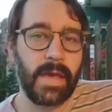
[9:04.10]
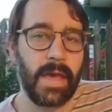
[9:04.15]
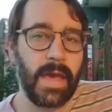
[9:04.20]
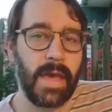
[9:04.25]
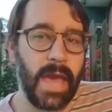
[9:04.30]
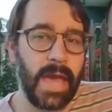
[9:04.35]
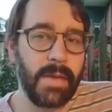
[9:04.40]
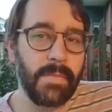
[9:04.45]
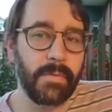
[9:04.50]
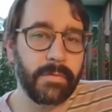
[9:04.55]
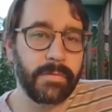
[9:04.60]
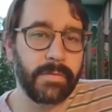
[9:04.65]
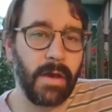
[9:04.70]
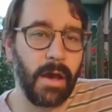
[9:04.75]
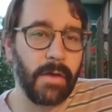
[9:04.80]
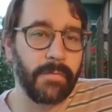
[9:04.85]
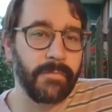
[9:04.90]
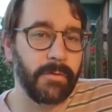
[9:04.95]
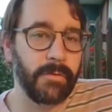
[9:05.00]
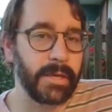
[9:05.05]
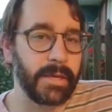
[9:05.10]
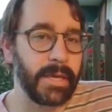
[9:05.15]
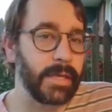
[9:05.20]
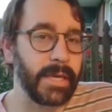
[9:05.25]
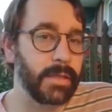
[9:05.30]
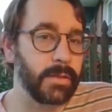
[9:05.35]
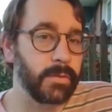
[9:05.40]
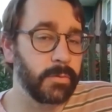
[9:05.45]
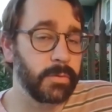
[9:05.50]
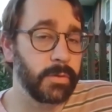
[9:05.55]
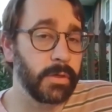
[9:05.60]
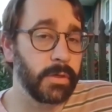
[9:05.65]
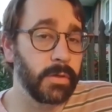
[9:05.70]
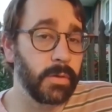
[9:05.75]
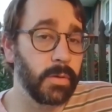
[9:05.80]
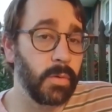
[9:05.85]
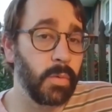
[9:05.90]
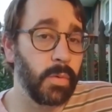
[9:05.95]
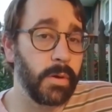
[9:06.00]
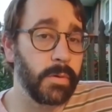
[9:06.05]
Abel's offering included,
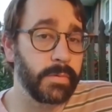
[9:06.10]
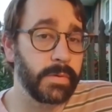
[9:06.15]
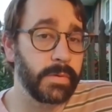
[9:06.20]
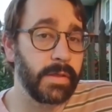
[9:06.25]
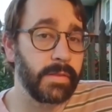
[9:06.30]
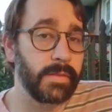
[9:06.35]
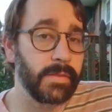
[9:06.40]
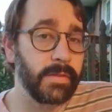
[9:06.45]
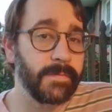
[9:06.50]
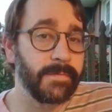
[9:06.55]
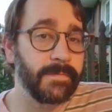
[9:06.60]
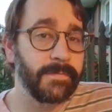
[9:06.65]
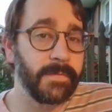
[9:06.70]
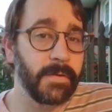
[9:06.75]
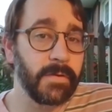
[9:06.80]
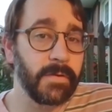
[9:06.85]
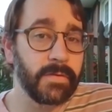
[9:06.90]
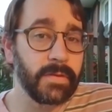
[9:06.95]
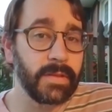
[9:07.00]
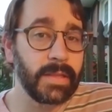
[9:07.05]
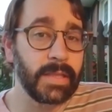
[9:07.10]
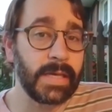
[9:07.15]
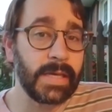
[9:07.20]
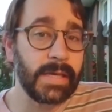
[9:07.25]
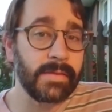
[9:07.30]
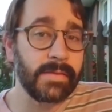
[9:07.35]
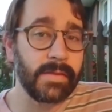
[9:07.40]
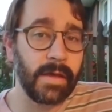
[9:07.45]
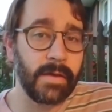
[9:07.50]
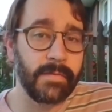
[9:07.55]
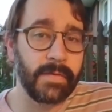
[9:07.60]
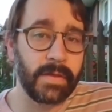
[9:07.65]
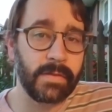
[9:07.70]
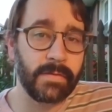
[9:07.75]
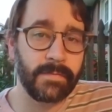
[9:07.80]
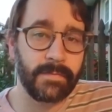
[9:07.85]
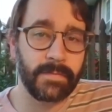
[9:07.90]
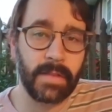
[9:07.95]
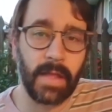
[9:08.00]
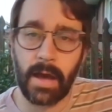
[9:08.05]
quote, the firstlings of his
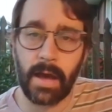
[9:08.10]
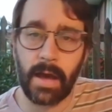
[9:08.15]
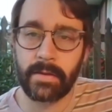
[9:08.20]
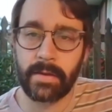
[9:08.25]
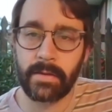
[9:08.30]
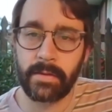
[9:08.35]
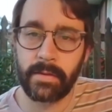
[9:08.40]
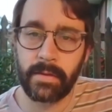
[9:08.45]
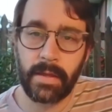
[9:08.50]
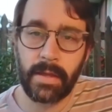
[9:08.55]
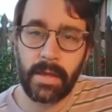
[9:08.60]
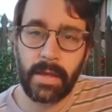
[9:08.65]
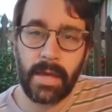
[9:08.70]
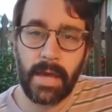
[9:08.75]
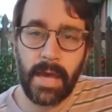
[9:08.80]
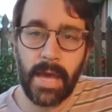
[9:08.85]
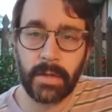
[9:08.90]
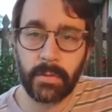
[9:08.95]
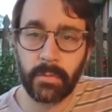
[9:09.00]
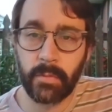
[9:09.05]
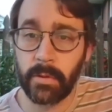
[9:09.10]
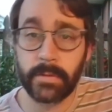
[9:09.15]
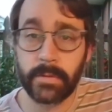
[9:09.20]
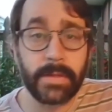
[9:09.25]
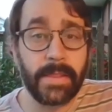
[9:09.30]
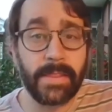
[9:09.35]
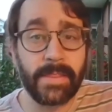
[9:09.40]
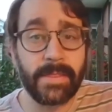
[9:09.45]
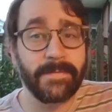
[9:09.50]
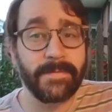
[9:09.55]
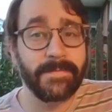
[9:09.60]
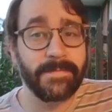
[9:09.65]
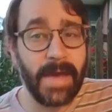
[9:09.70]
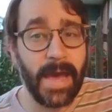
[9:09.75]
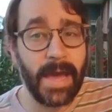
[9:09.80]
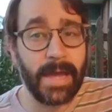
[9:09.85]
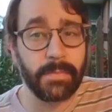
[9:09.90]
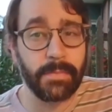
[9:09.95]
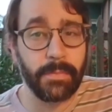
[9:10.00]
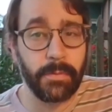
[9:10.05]
flock, and, quote, the
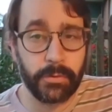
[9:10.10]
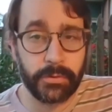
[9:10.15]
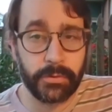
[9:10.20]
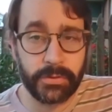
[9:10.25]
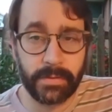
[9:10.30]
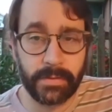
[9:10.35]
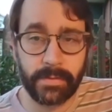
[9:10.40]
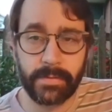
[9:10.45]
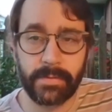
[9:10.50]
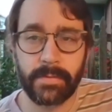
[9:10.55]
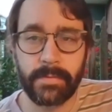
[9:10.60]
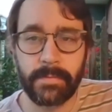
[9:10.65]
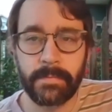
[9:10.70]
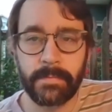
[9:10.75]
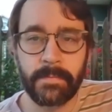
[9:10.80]
fat portions,